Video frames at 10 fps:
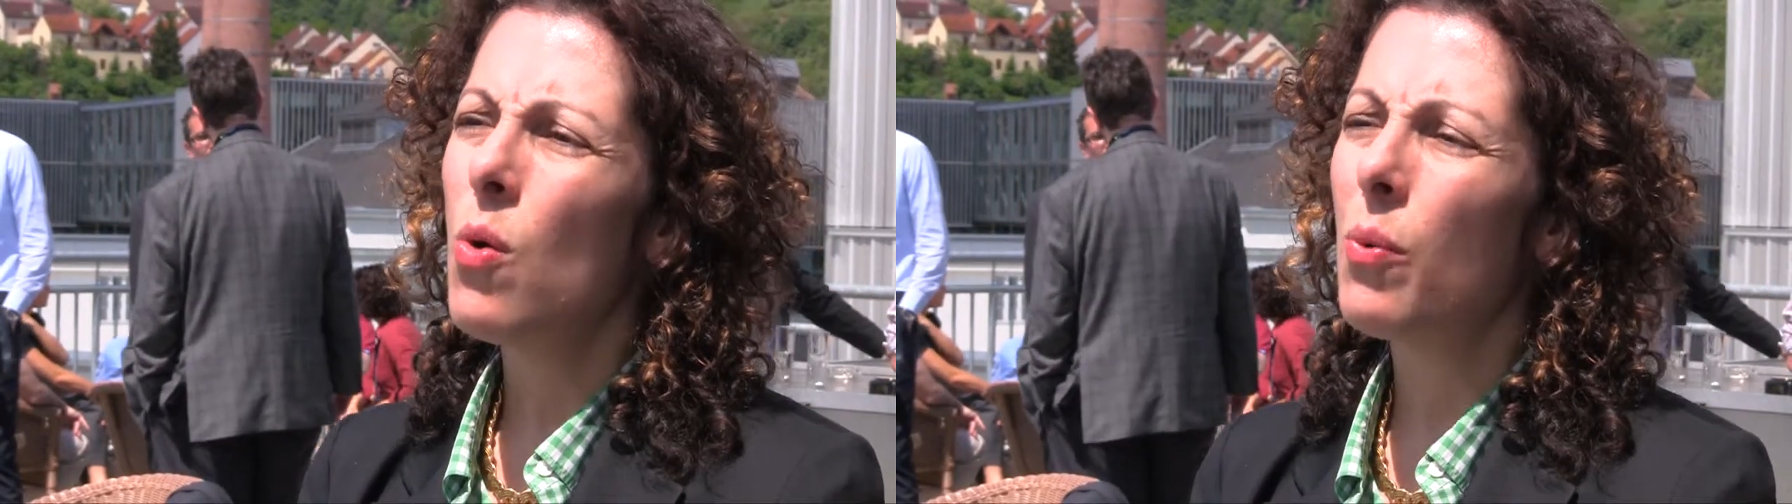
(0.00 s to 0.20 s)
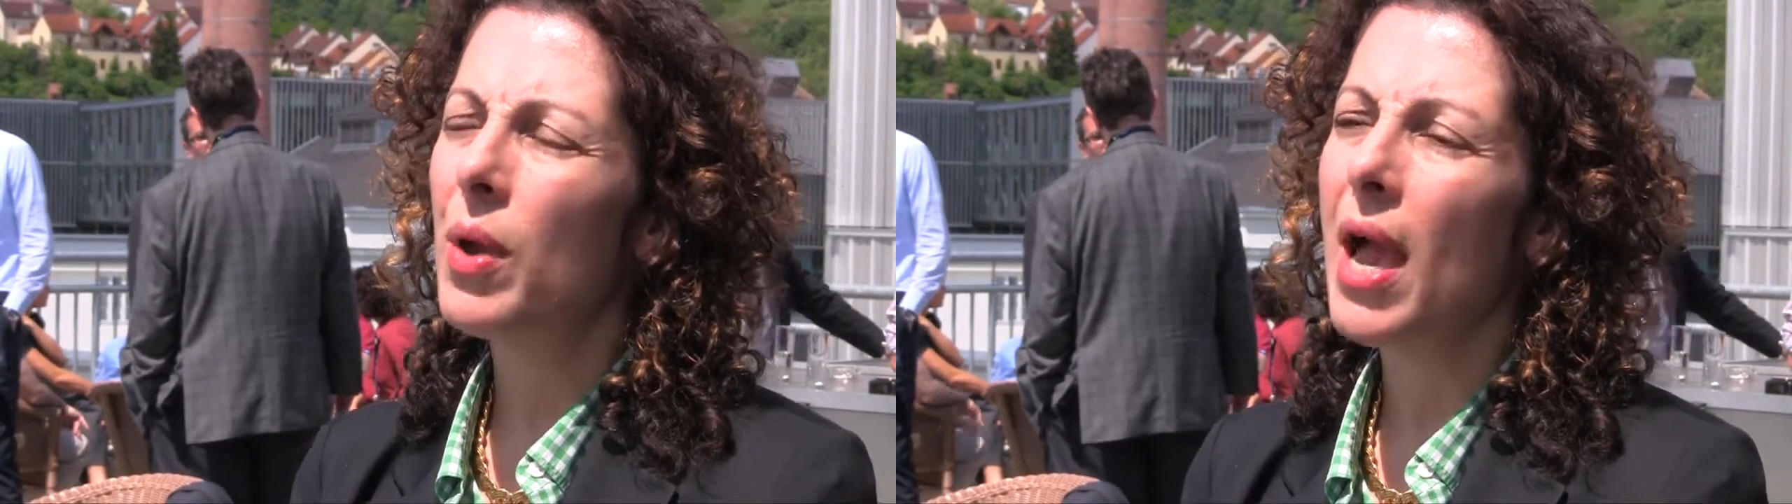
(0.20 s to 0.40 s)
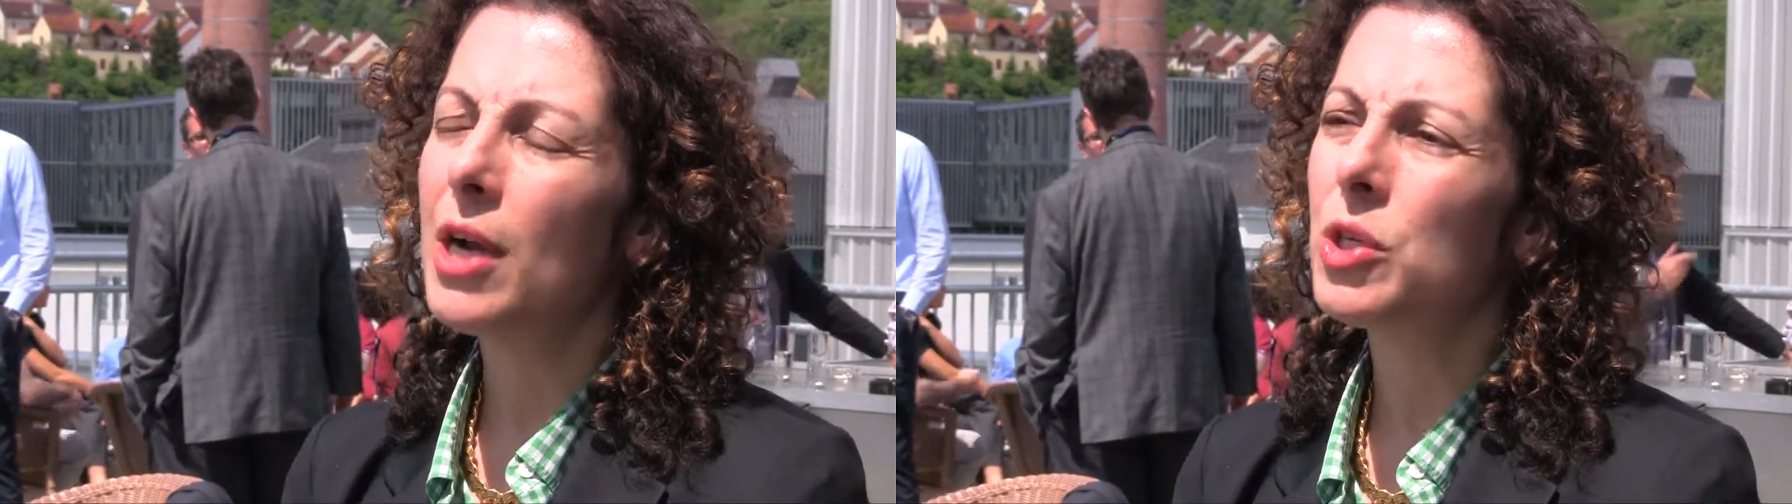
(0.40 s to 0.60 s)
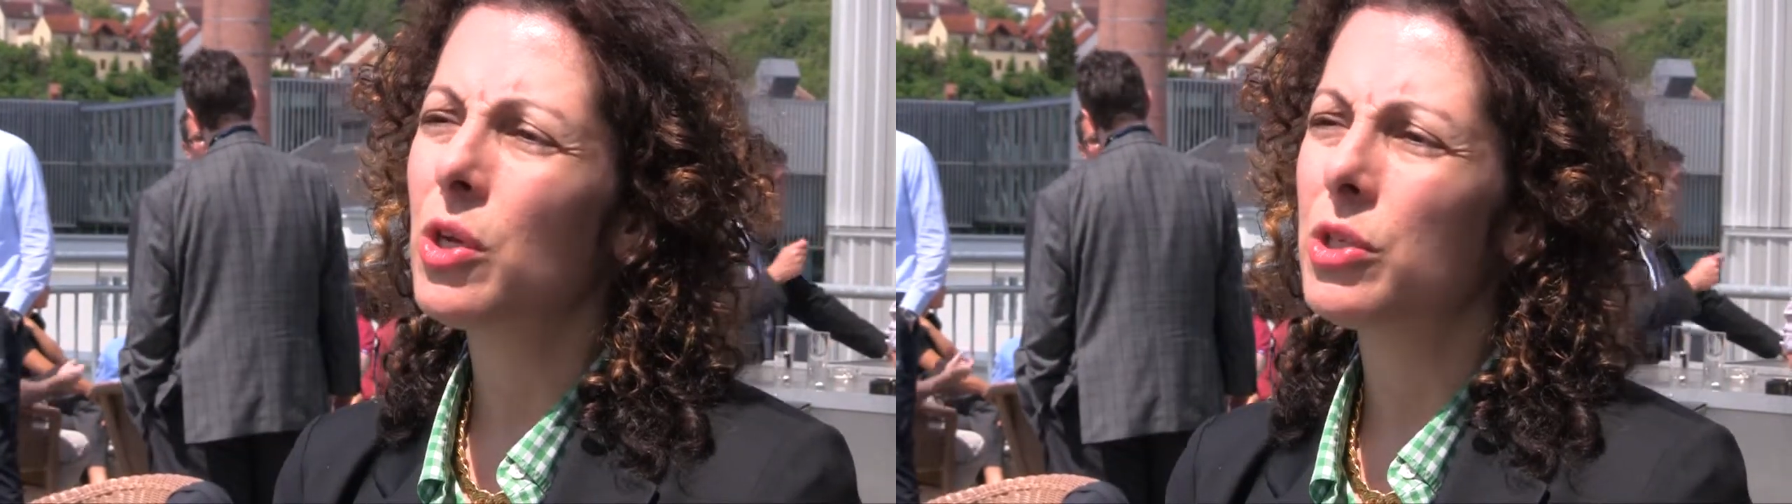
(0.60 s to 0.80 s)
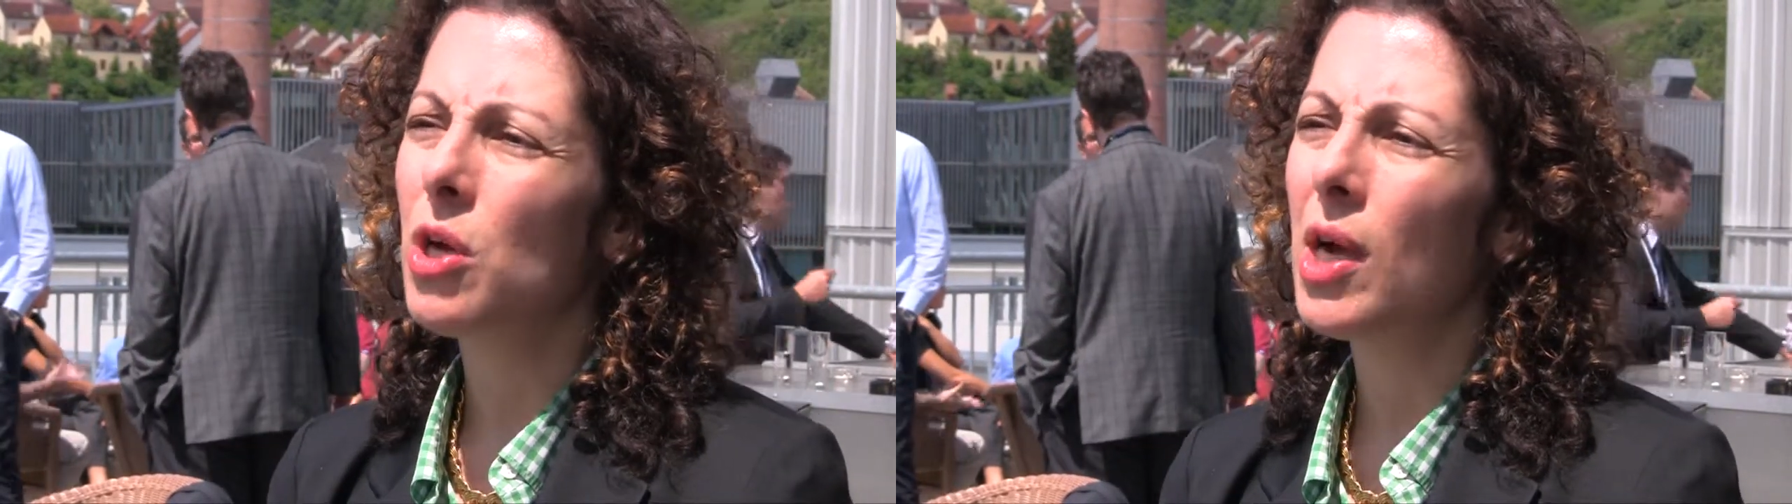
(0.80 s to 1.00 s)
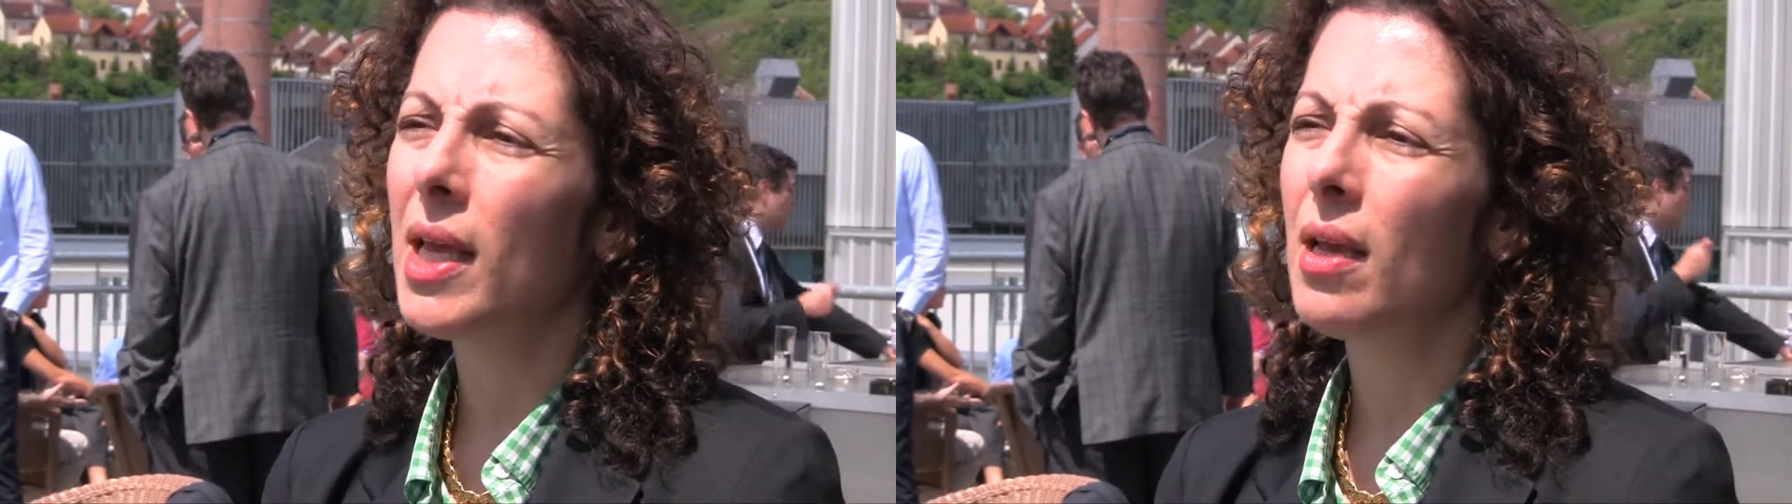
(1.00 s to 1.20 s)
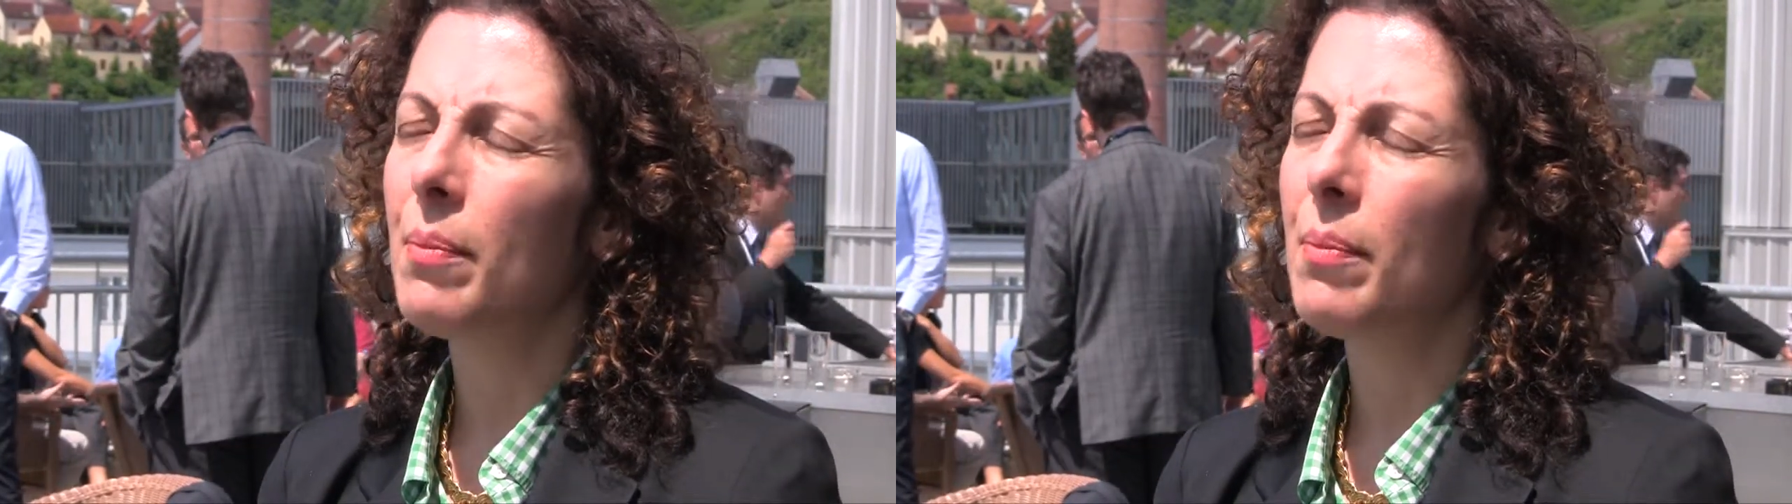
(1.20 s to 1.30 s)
what we actually are talking